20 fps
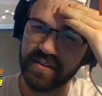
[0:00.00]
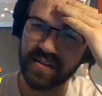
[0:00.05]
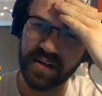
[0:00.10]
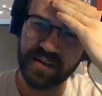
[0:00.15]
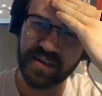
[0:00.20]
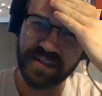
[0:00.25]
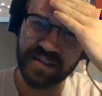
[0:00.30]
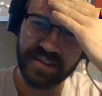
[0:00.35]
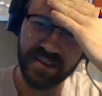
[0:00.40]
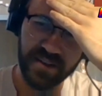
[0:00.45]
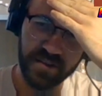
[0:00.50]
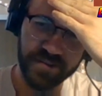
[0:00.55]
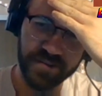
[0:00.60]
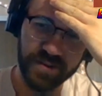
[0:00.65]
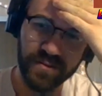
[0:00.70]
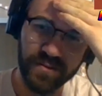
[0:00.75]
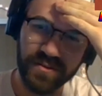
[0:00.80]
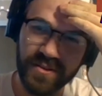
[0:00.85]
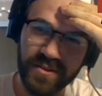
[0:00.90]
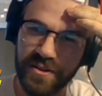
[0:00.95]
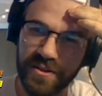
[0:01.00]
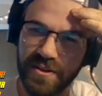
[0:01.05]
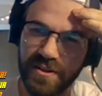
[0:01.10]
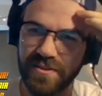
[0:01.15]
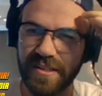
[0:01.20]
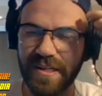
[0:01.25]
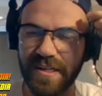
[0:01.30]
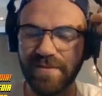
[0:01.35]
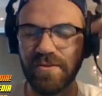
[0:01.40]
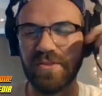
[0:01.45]
Tiny Telephone Studio in
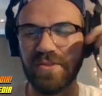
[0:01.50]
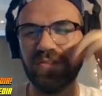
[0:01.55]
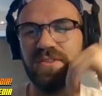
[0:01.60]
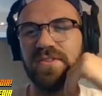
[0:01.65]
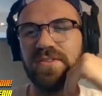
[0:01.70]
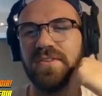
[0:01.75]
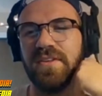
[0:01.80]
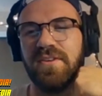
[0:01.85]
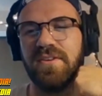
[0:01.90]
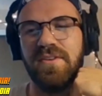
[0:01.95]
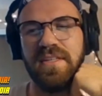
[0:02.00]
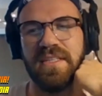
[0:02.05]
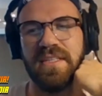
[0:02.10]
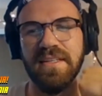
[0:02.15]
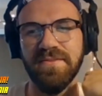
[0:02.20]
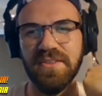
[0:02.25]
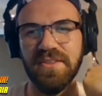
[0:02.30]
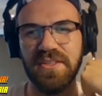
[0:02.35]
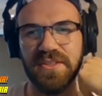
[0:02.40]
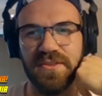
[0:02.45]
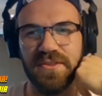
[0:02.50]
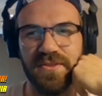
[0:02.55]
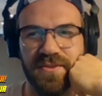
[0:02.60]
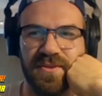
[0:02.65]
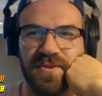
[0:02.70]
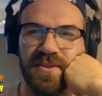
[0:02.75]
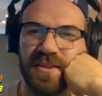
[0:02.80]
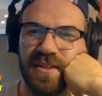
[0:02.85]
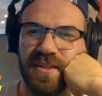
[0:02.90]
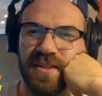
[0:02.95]
San Francisco. I'd love to
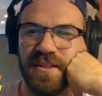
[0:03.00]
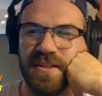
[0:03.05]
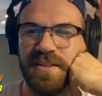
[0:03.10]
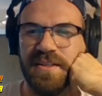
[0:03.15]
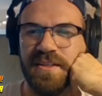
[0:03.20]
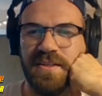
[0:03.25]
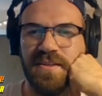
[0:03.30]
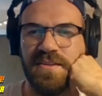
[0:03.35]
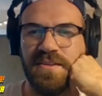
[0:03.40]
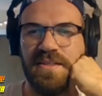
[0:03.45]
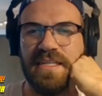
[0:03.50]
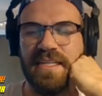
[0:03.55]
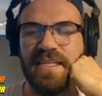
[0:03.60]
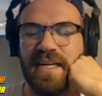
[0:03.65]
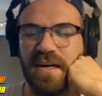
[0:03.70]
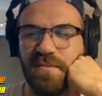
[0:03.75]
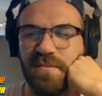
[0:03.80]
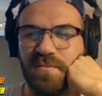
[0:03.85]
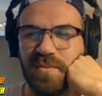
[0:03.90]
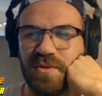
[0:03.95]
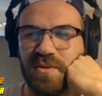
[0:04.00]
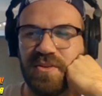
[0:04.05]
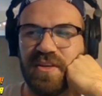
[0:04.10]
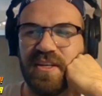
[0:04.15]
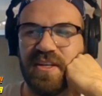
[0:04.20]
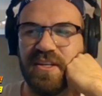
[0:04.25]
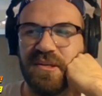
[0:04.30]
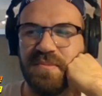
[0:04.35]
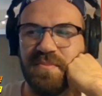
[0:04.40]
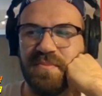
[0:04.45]
do an album with
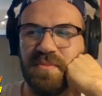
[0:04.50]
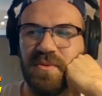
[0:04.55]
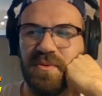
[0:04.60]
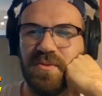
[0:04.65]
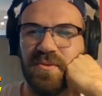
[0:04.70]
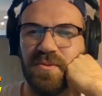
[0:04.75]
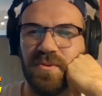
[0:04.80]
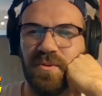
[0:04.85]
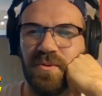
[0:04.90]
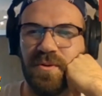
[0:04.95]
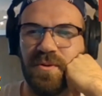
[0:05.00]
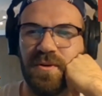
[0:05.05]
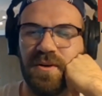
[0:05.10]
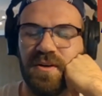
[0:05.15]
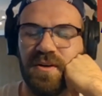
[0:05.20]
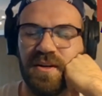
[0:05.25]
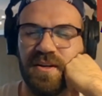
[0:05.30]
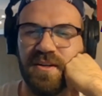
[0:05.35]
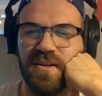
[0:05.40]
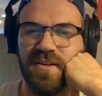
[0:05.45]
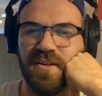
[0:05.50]
him, or